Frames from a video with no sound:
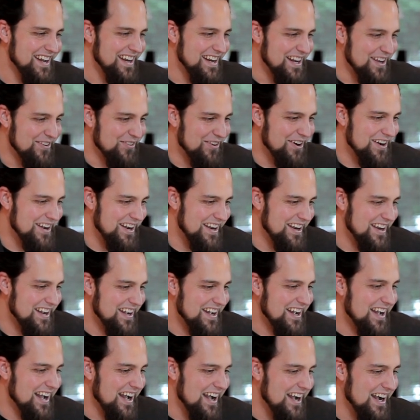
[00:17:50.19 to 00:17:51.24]
anyway,
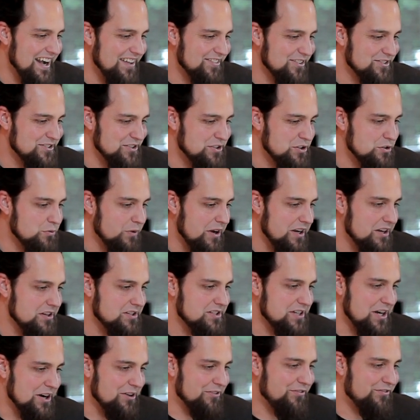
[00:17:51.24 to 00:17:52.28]
uh, there's a new way
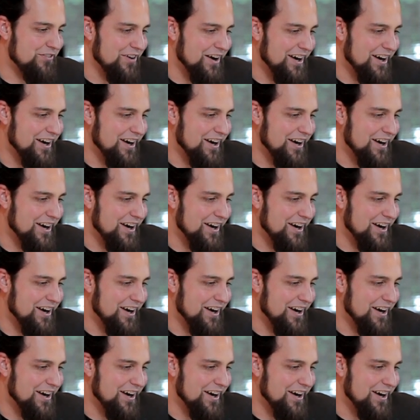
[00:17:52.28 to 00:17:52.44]
to share